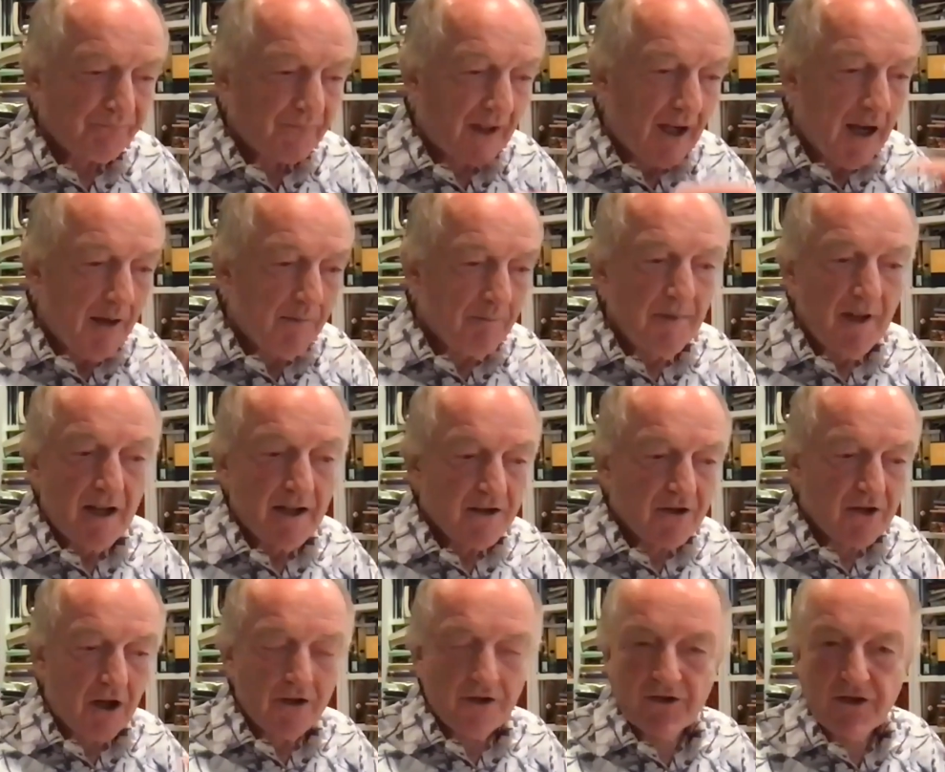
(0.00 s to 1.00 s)

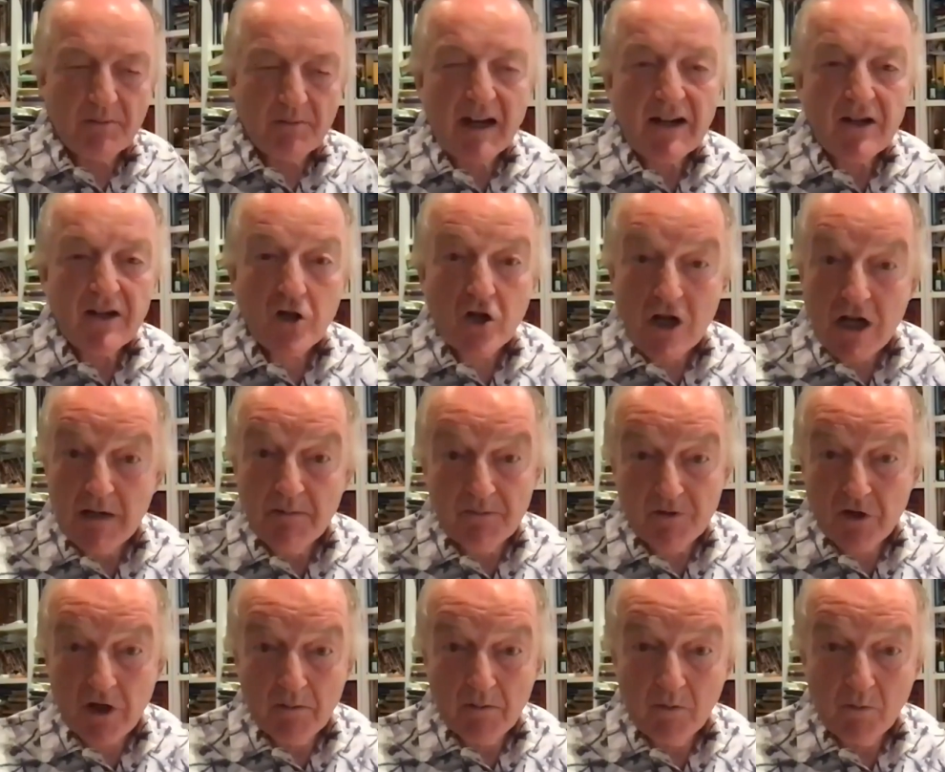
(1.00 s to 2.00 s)
to make cheap
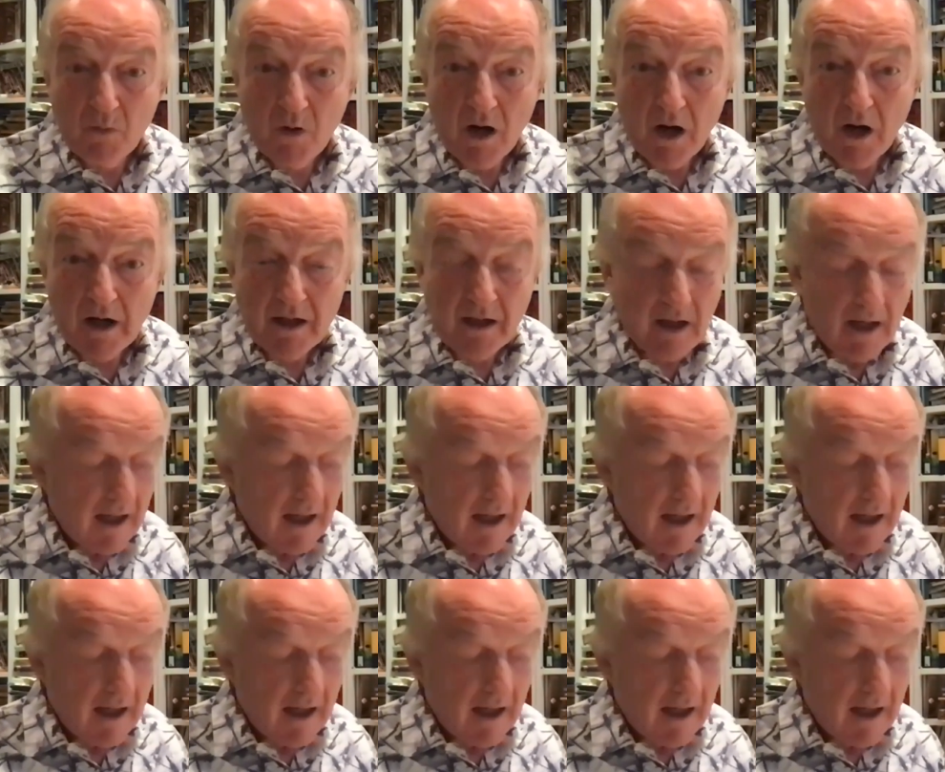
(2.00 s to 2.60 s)
German wine.